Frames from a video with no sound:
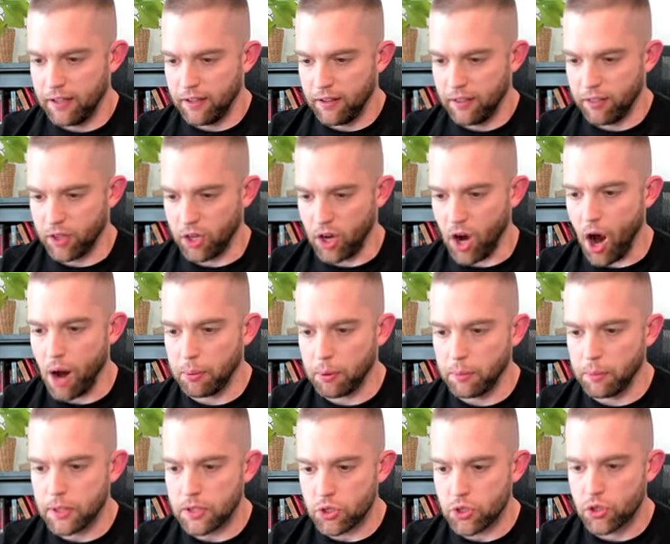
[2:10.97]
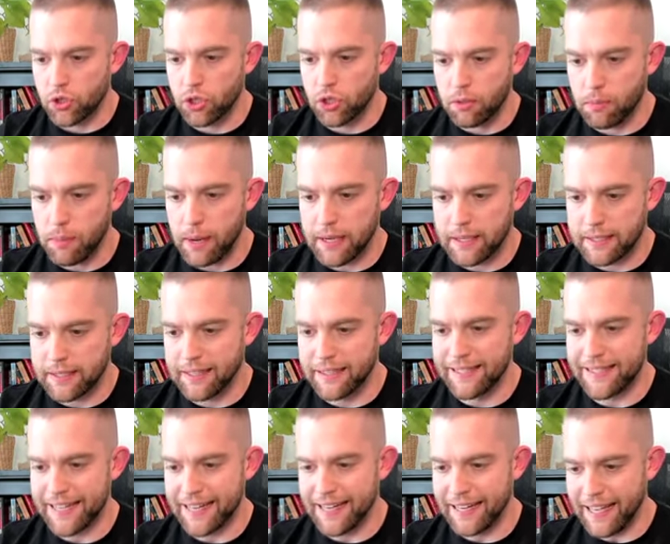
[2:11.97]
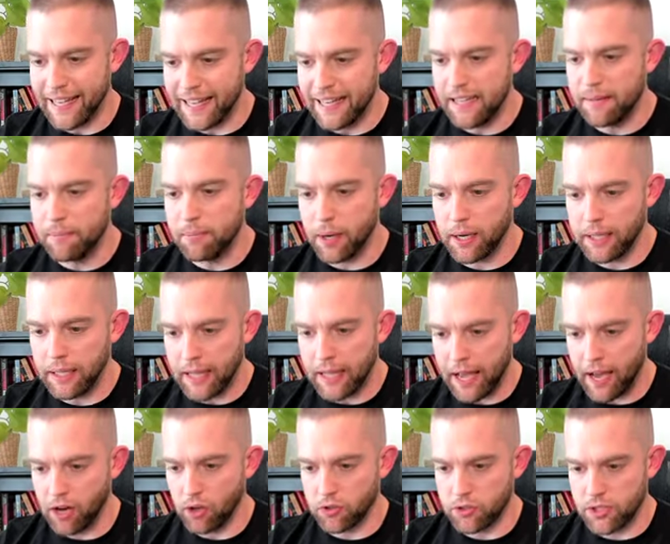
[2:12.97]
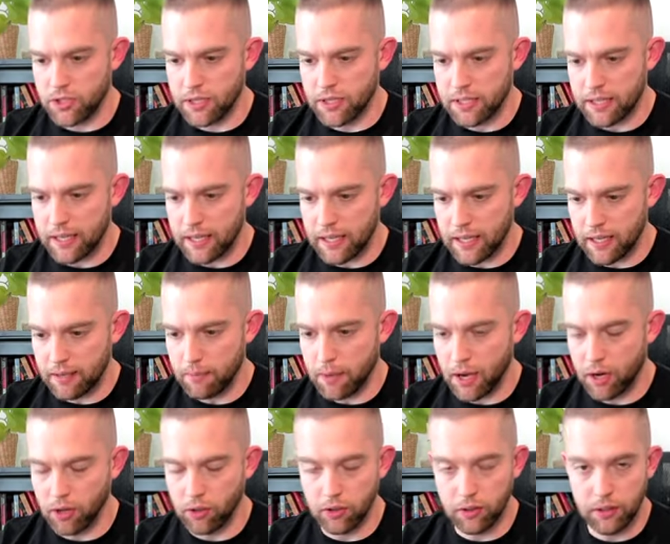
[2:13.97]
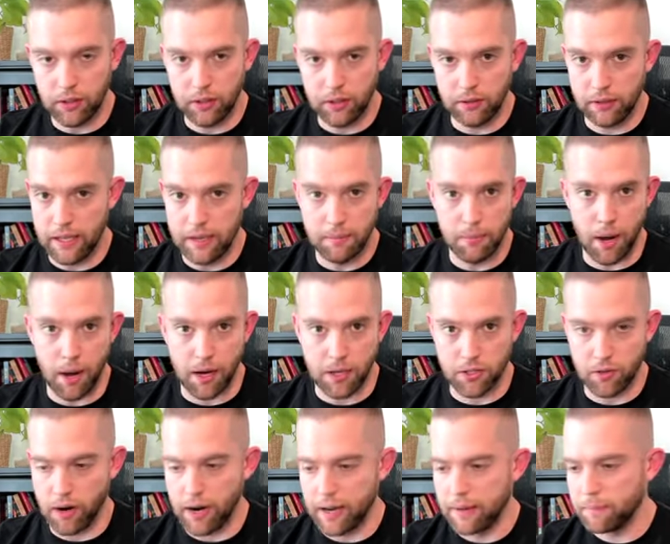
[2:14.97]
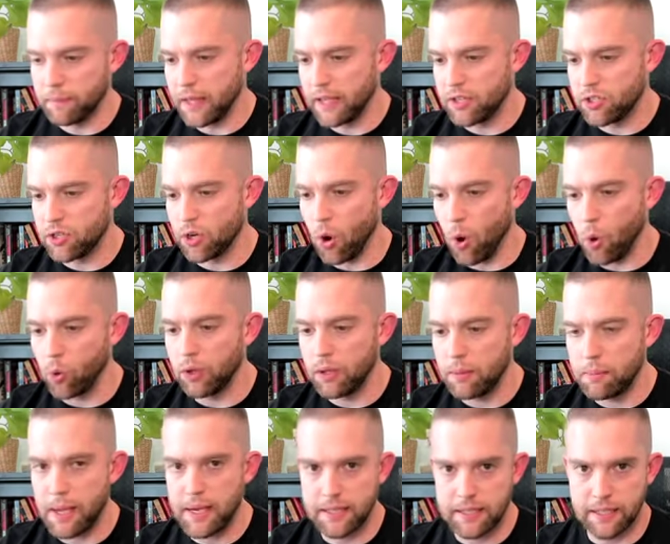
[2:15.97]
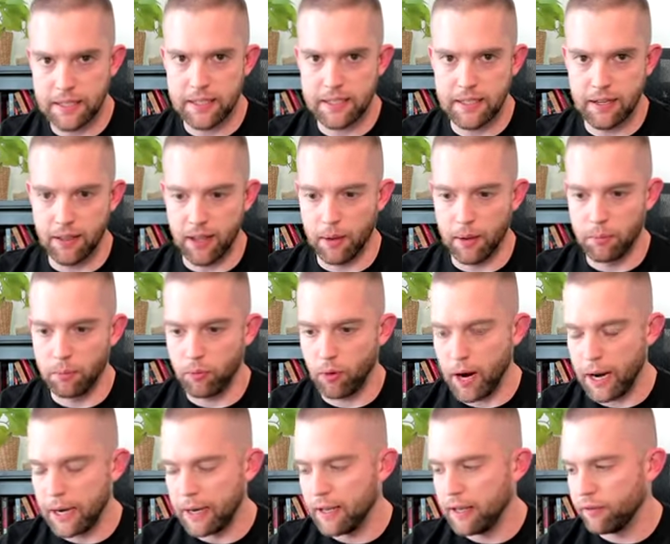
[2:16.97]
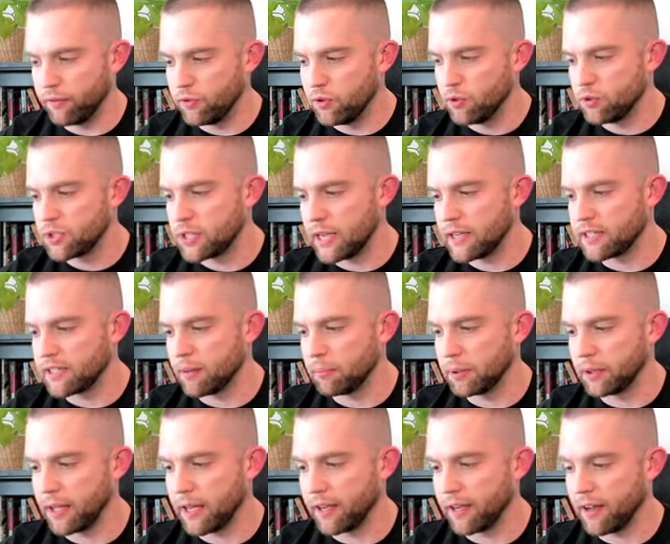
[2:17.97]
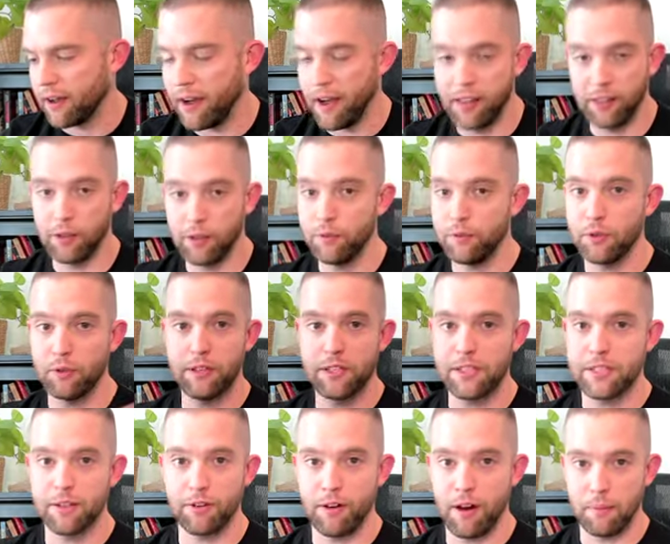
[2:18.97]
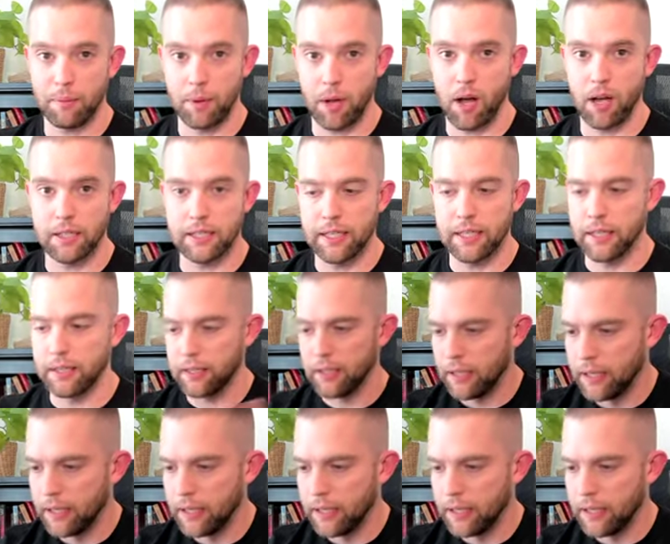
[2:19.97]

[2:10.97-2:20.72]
the compliment shouldn't make sense in anybody else's email inbox, right? It should only make sense to them, right? If you say something like, I love your Instagram content,